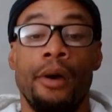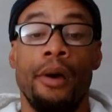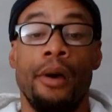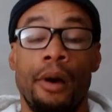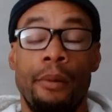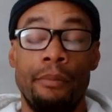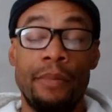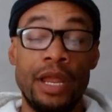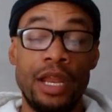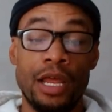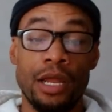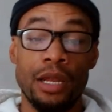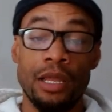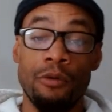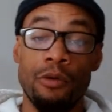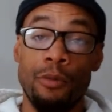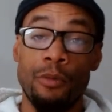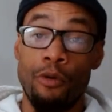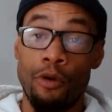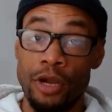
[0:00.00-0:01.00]
Immediately
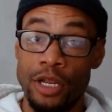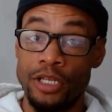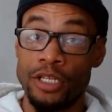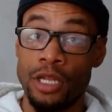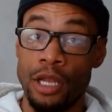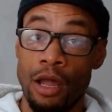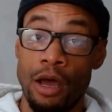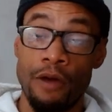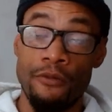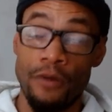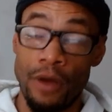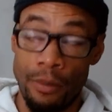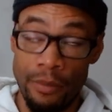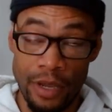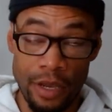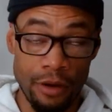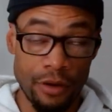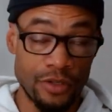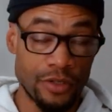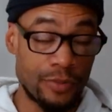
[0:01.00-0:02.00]
it to law. I'm
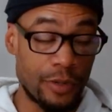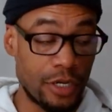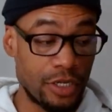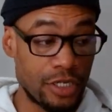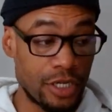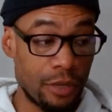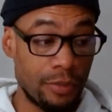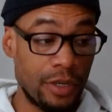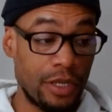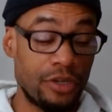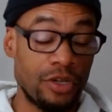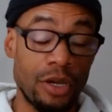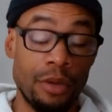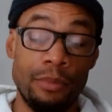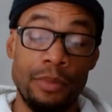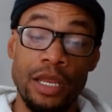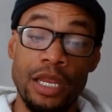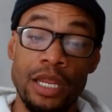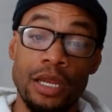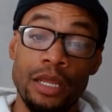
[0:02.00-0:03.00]
hearing spirit tell me to
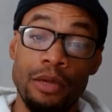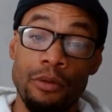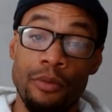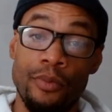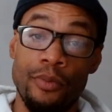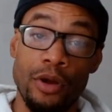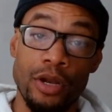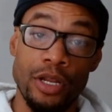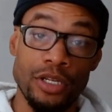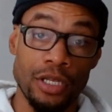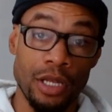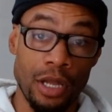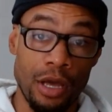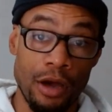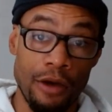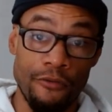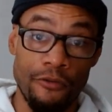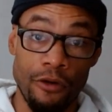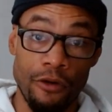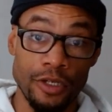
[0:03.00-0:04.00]
immediately report it to law
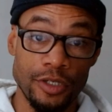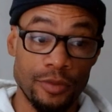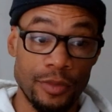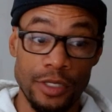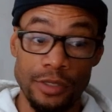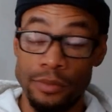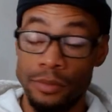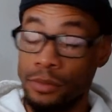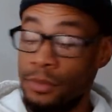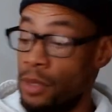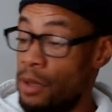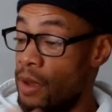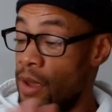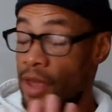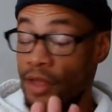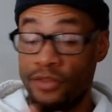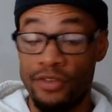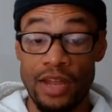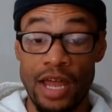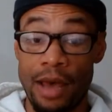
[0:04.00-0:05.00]
enforcement.
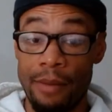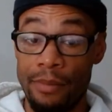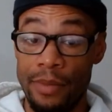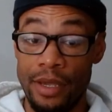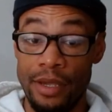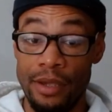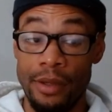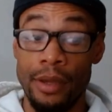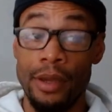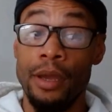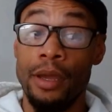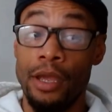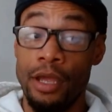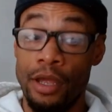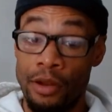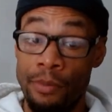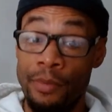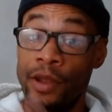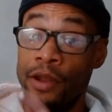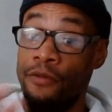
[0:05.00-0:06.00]
It's not me.
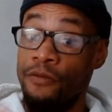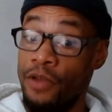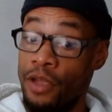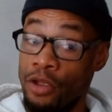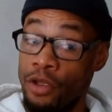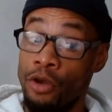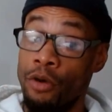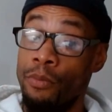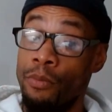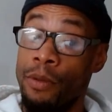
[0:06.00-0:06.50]
It'd benefit. You'll be